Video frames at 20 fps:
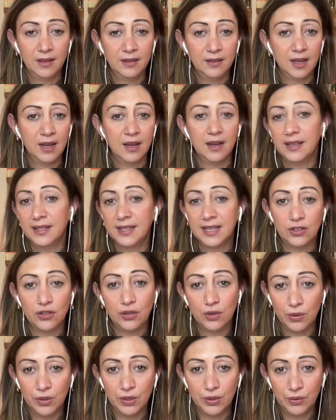
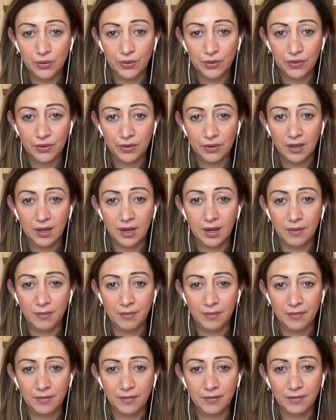essential oils.
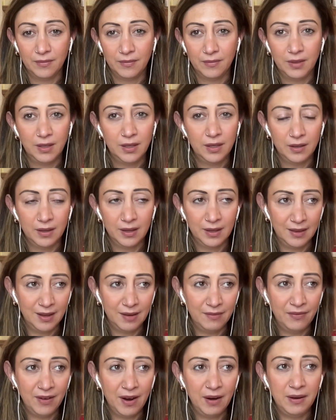They're
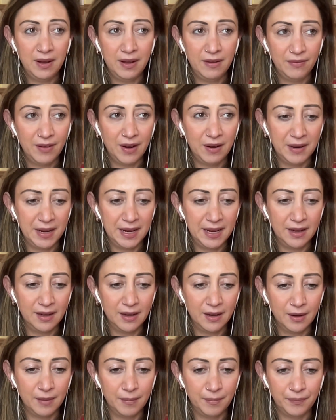very, very,
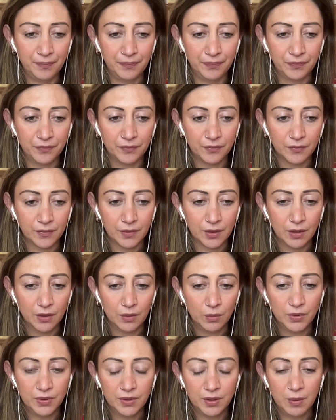
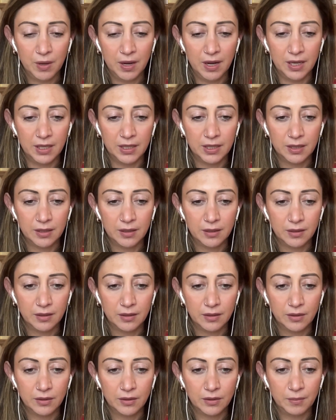what's the word?
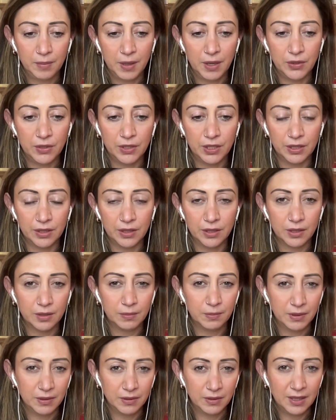Potent,
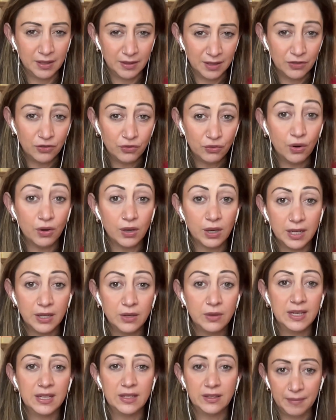but they're strong. Like, you
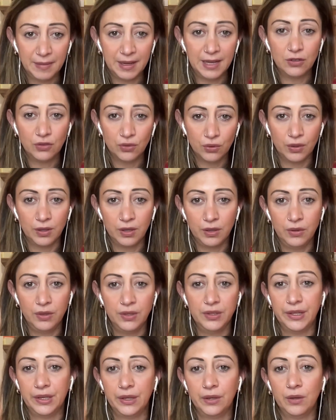need to make sure that you're
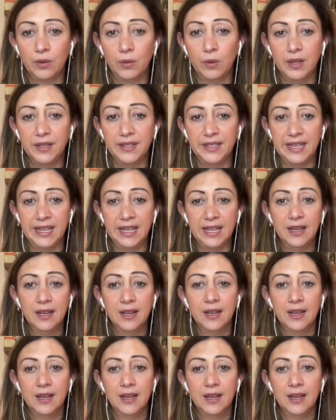using good quality.